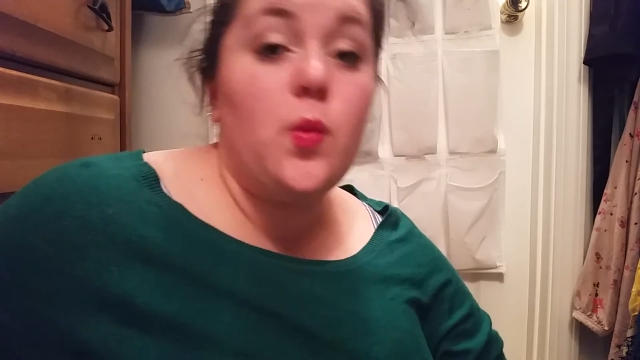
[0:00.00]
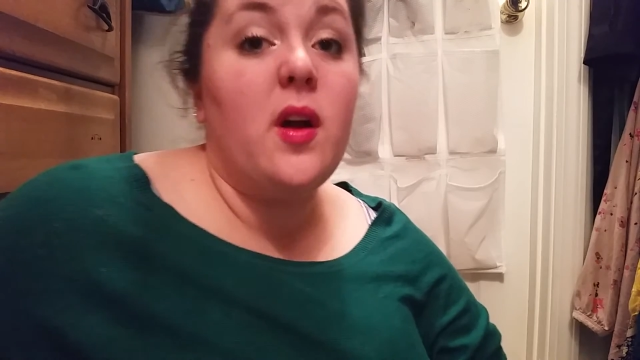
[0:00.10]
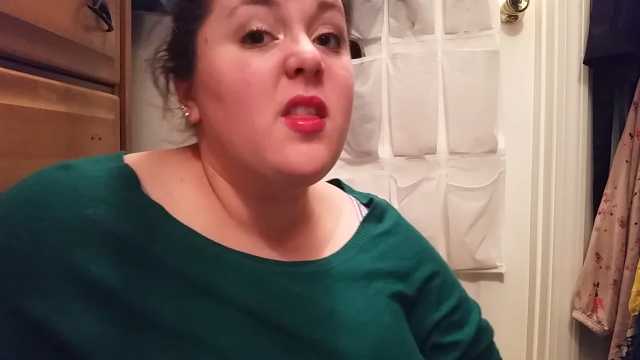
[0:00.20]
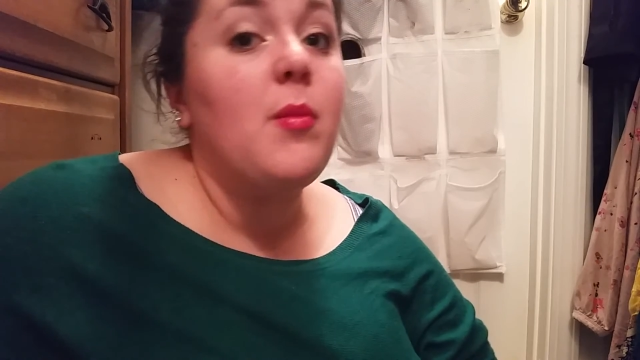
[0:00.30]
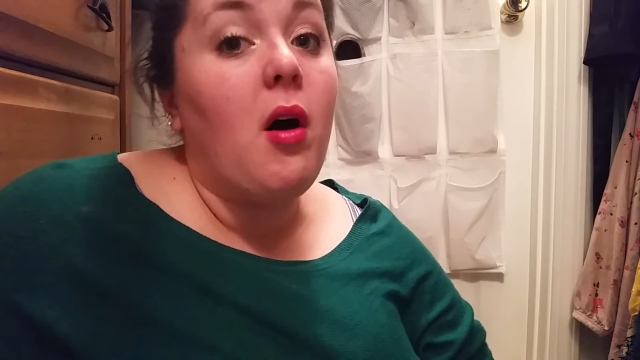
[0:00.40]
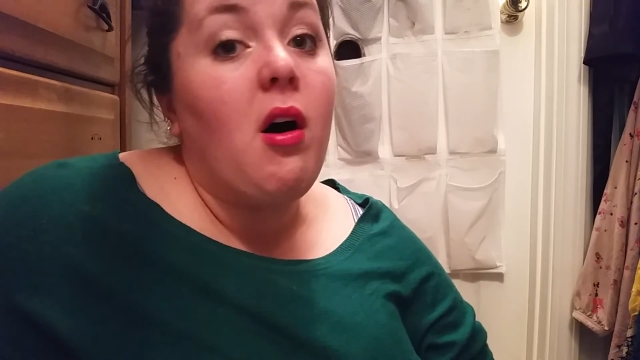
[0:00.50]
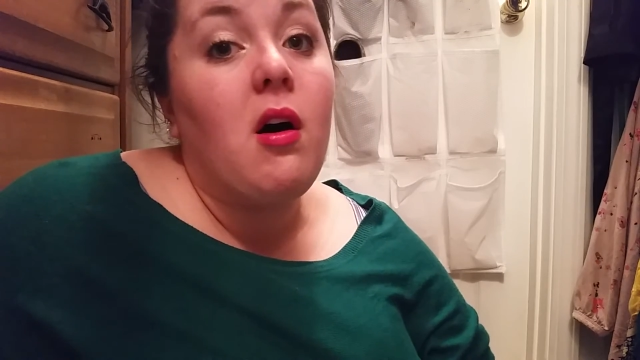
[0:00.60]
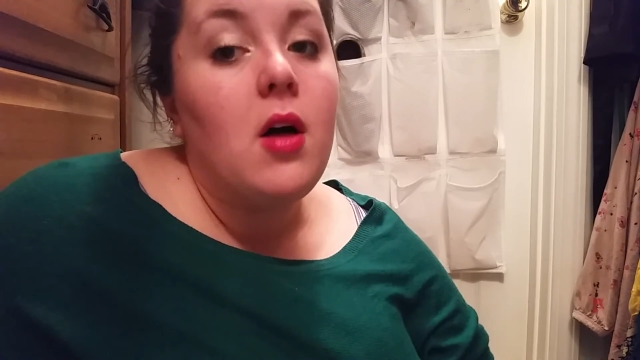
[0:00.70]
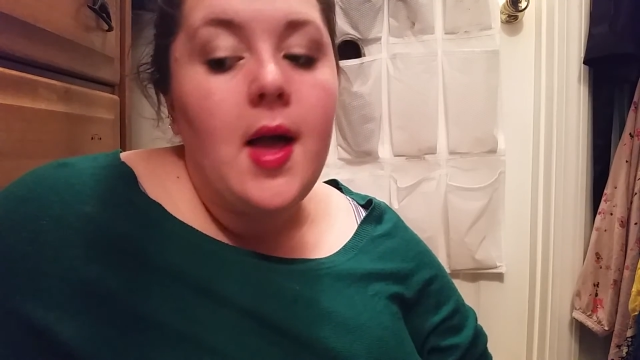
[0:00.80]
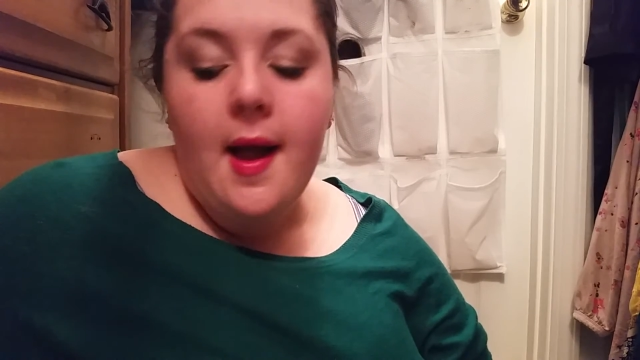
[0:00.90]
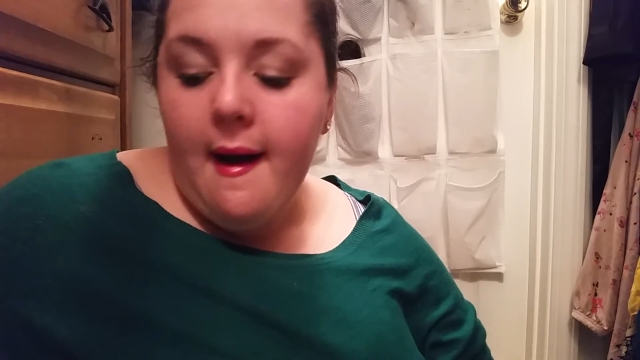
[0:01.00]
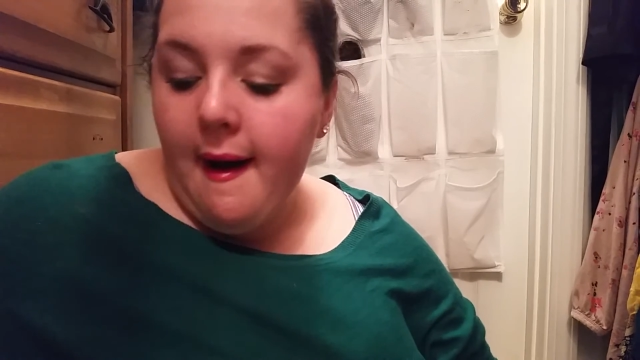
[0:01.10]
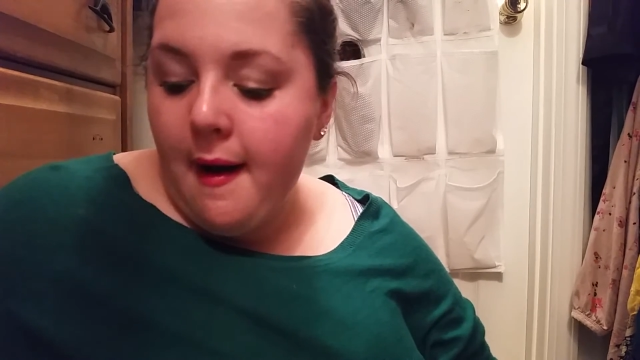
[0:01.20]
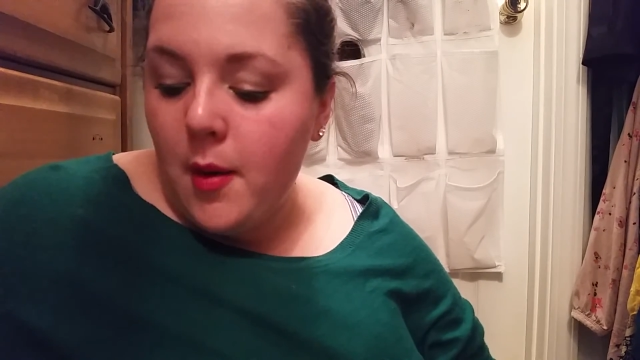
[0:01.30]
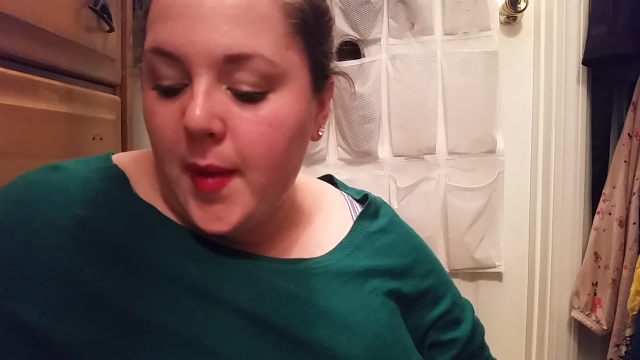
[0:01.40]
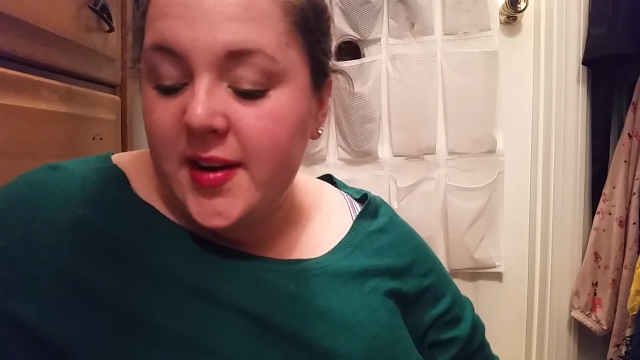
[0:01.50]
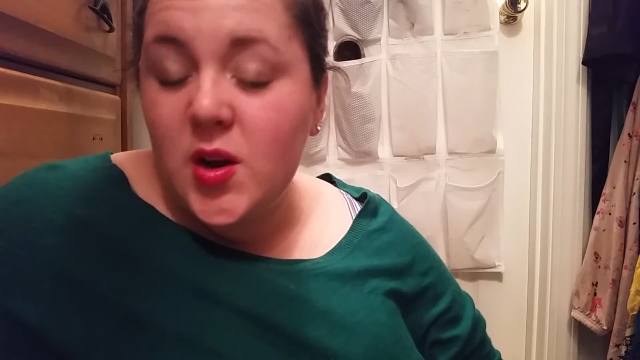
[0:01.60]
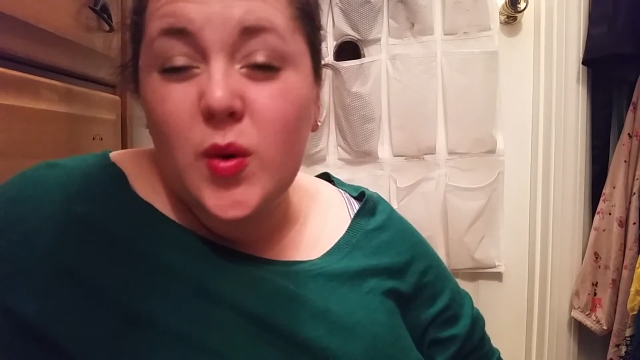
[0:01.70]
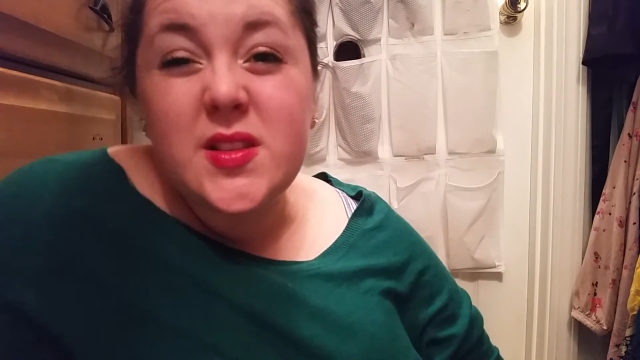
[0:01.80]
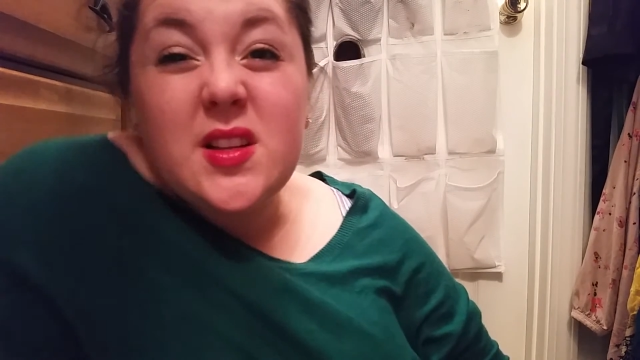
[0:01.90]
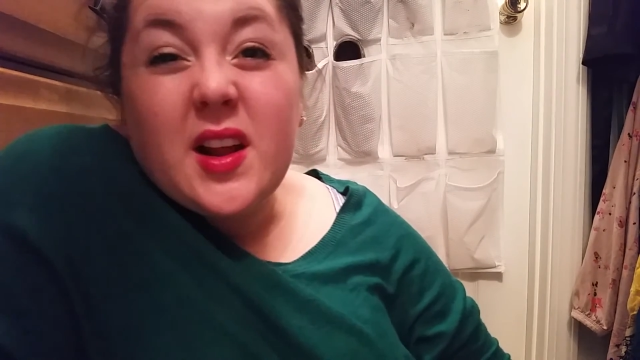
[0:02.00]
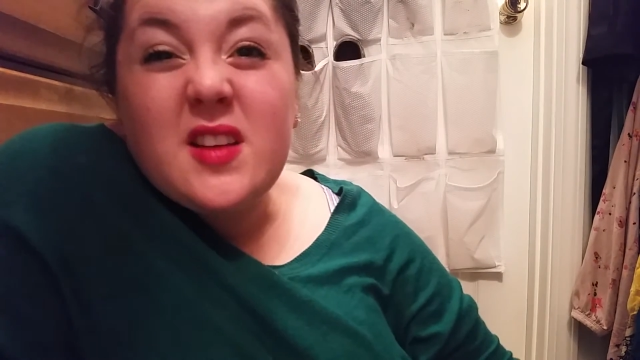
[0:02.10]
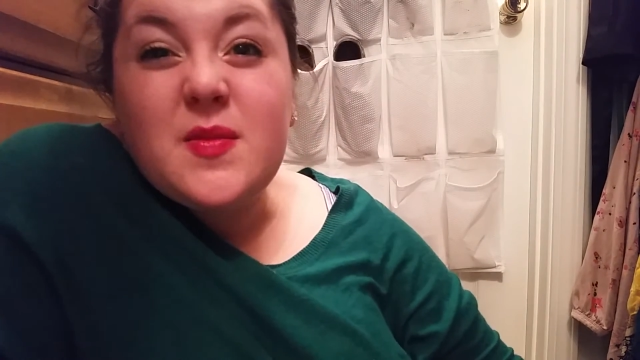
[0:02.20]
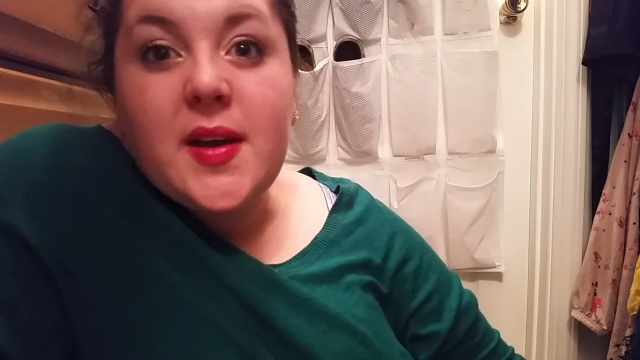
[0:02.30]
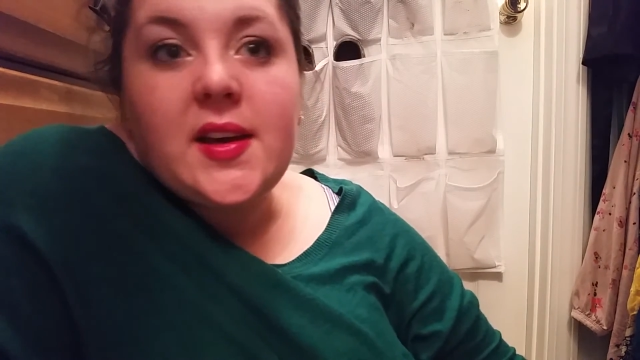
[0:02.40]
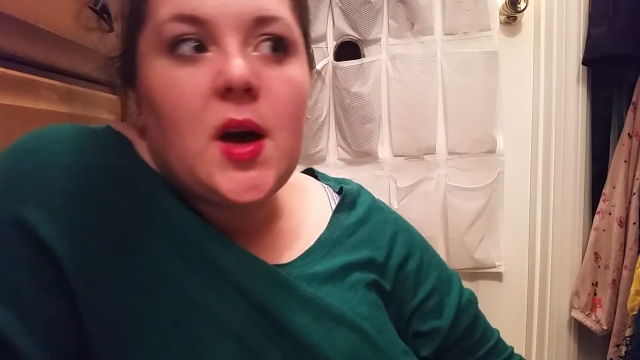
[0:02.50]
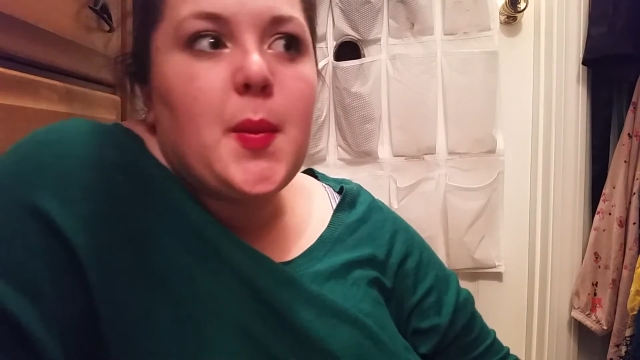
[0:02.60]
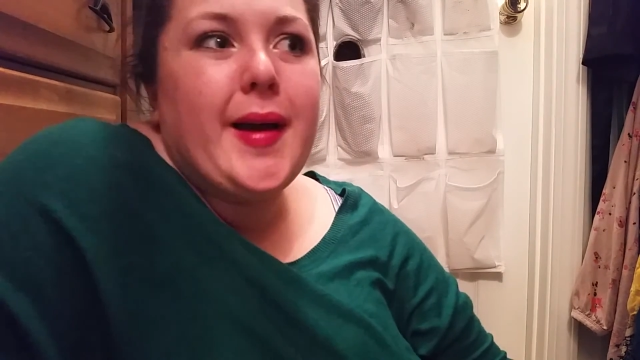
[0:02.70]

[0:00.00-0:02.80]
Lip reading: wear them all. I know it's a lot of makeup.